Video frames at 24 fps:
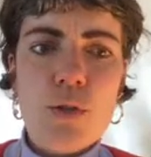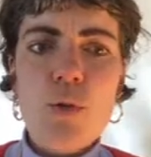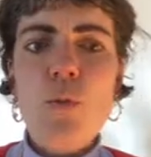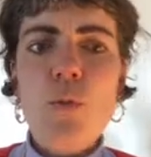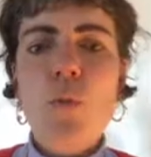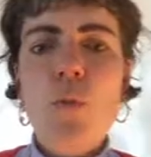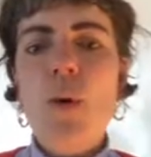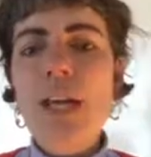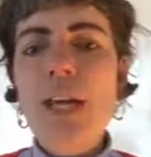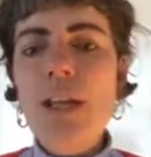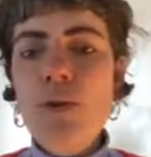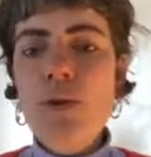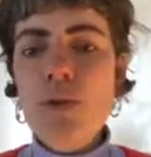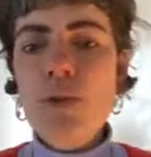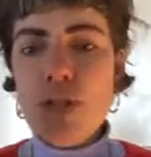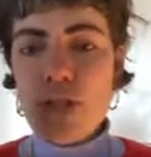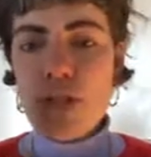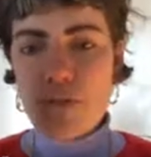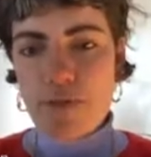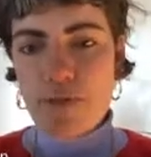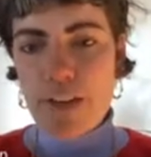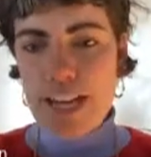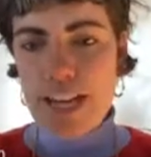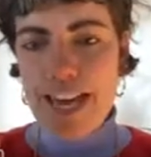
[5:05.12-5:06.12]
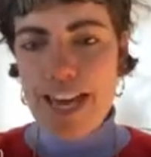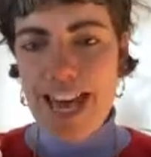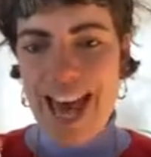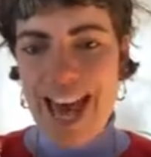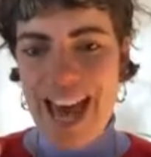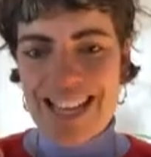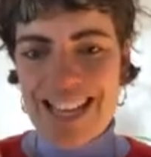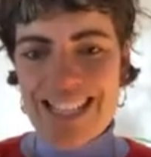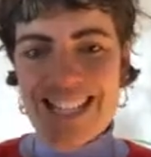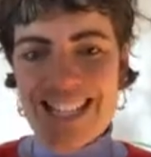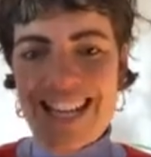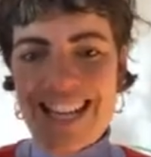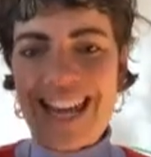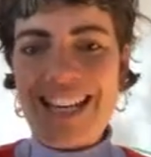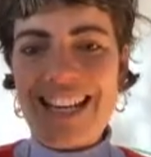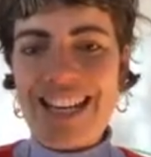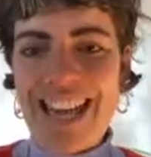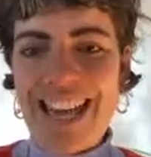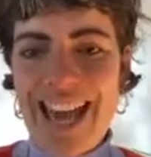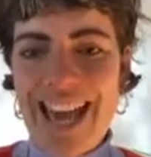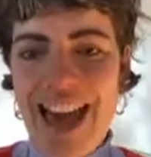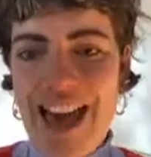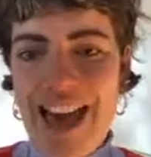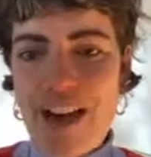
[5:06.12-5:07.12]
We looked at VCAT and
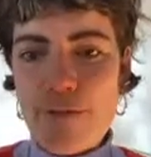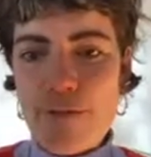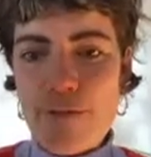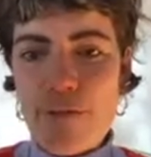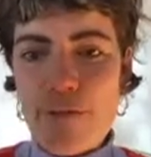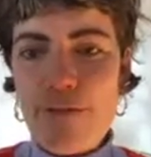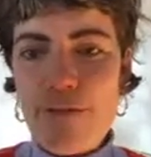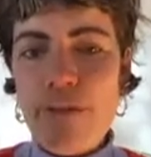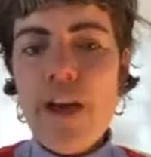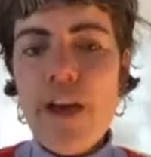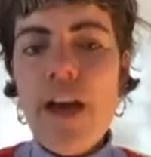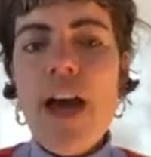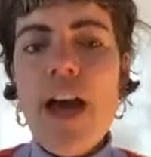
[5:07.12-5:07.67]
CAV.